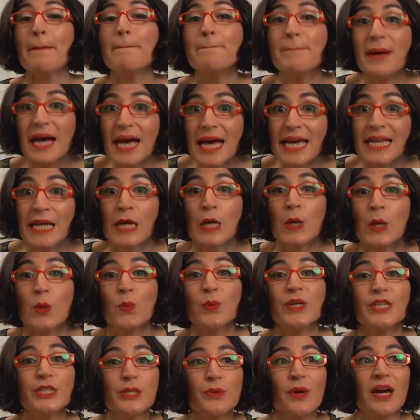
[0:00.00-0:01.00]
But
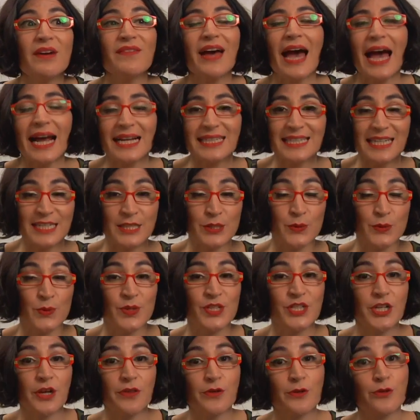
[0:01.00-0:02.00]
we do have access to
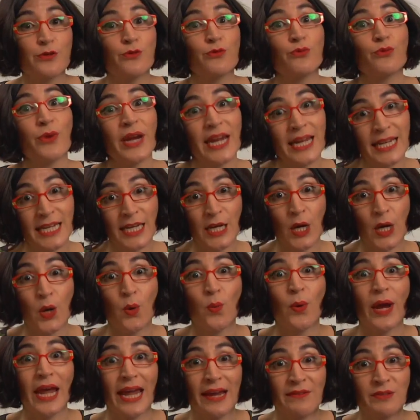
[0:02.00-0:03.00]
each other's
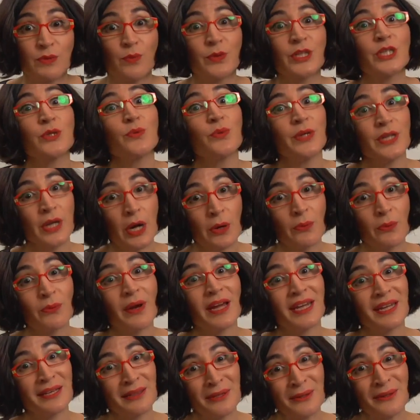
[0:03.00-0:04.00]
radio waves, which we are
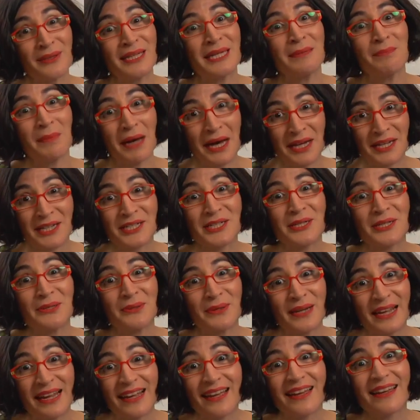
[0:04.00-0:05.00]
regularly
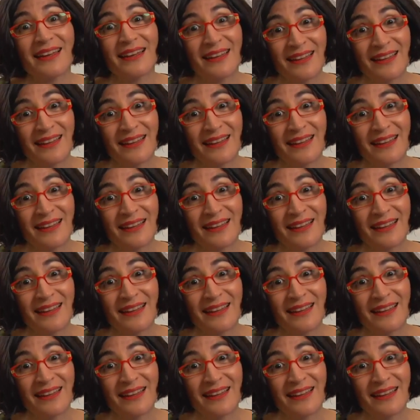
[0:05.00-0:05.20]
monitoring.